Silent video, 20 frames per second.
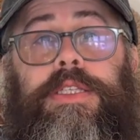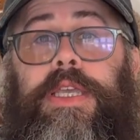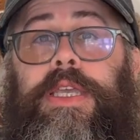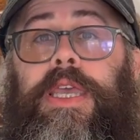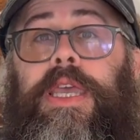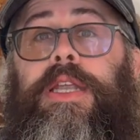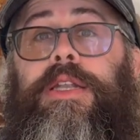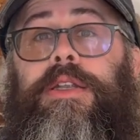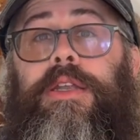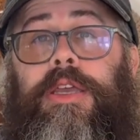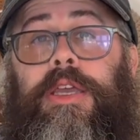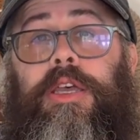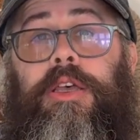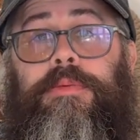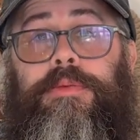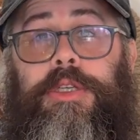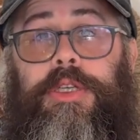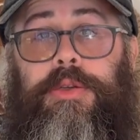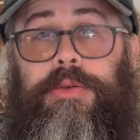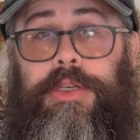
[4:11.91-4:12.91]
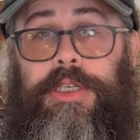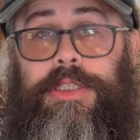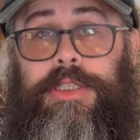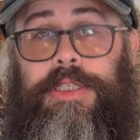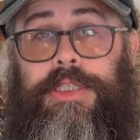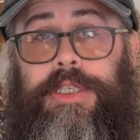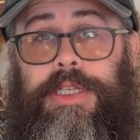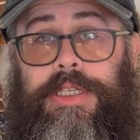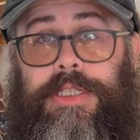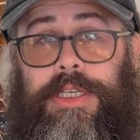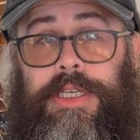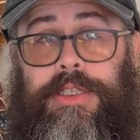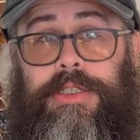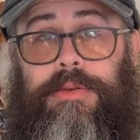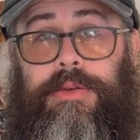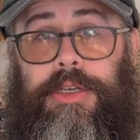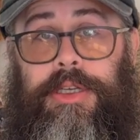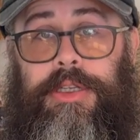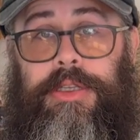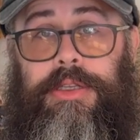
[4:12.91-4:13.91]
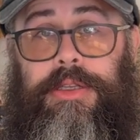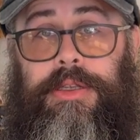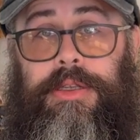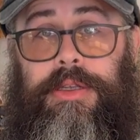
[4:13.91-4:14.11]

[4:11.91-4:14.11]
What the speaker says: again, helps increase the success rate.